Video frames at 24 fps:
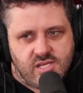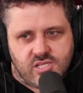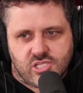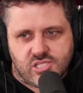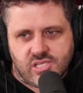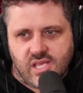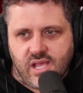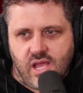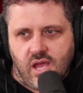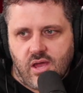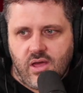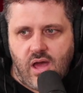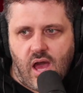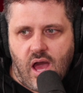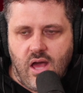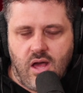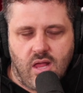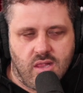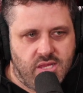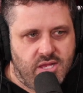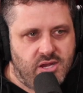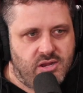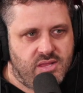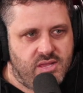It's just
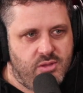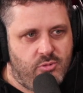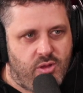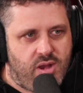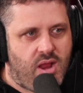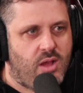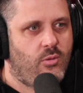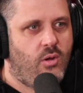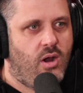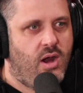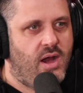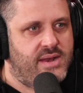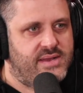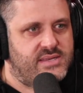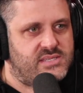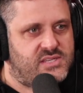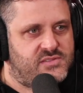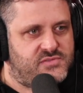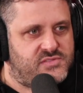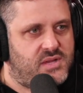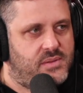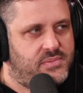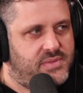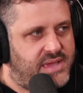like literally what I want is
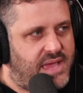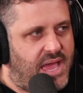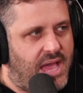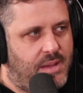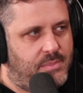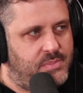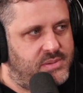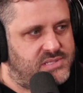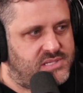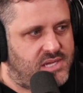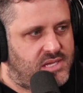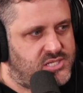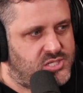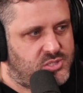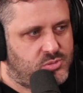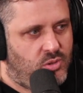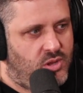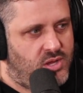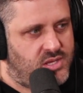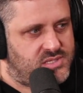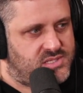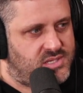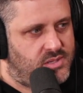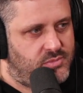if something happens, I just
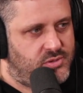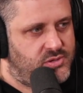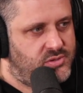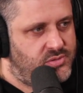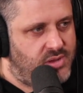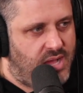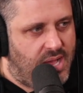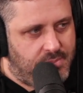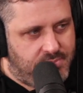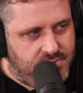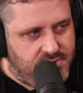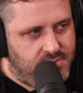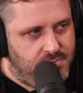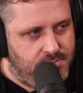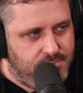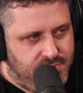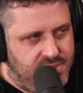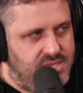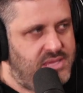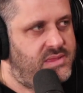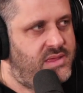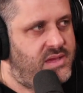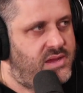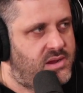want someone who happened to
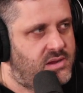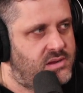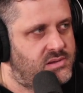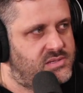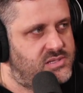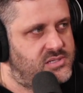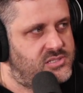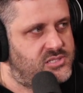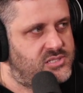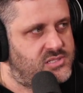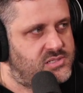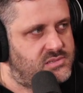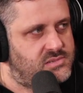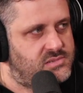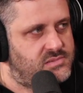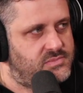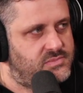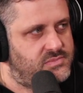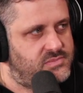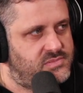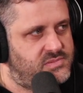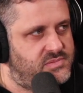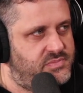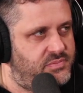be there to just
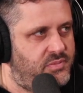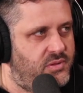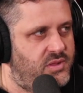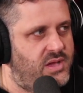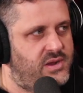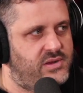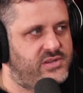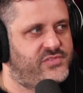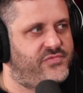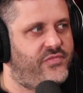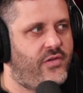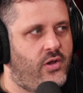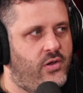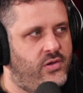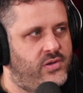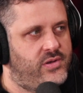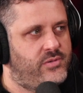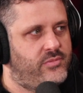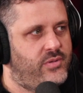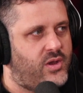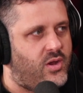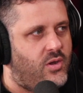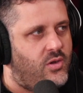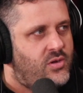pull out his phone
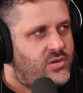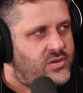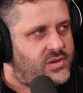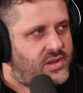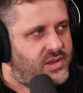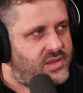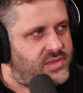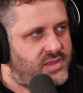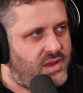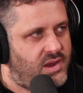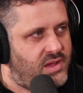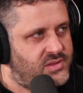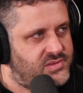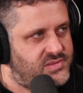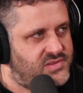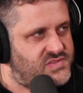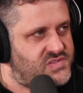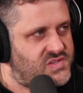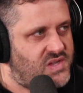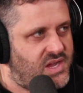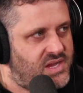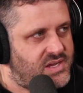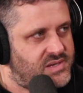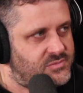and record it, and then I'll
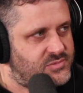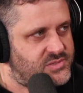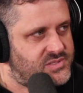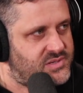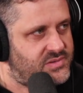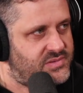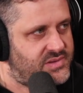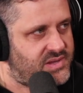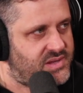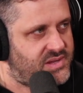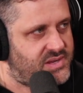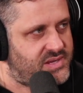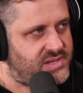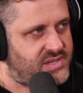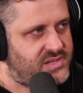decide what's going on.